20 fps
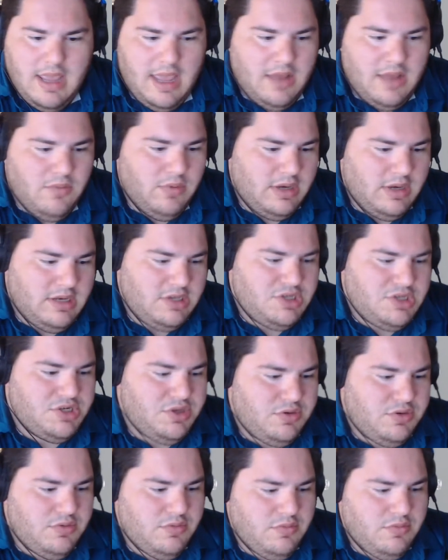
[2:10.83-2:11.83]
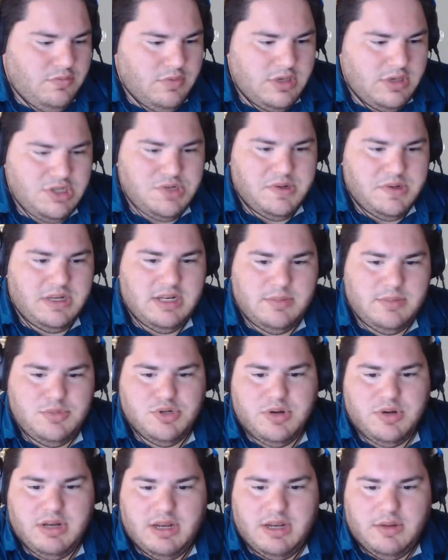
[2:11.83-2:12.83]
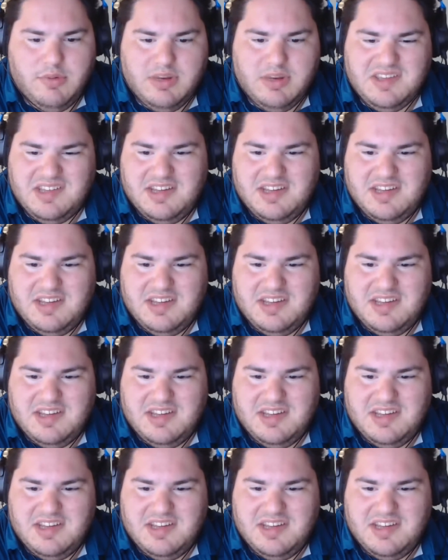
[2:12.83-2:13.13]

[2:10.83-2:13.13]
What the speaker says: And when did you end up joining? What